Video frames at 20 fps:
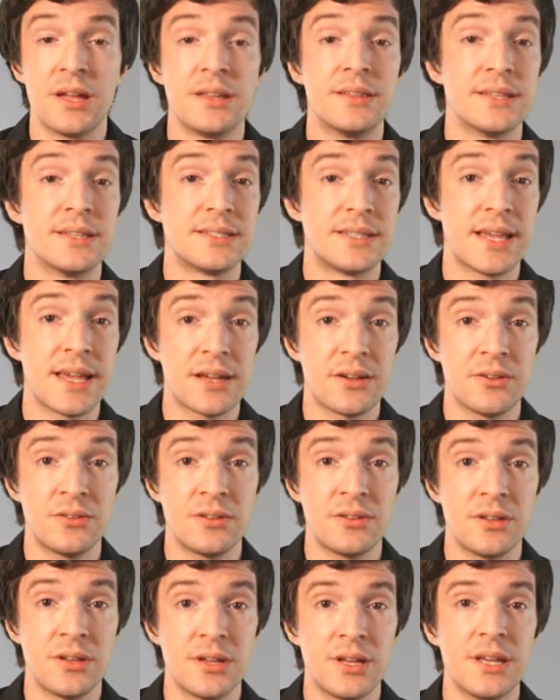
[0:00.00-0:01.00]
The
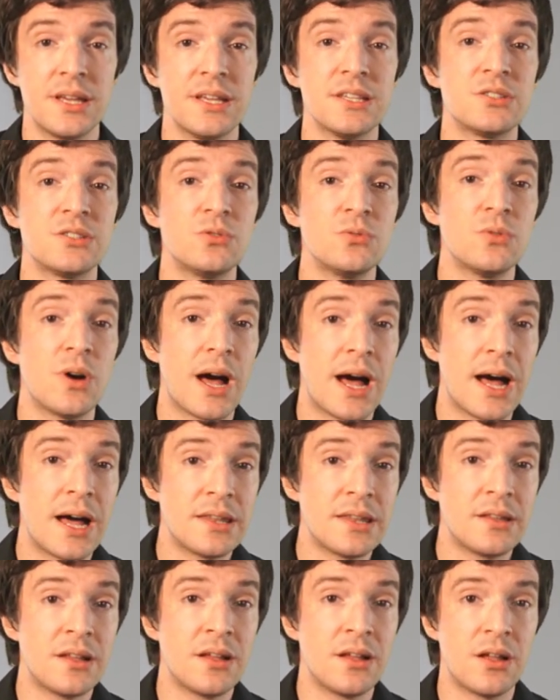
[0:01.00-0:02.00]
second is to add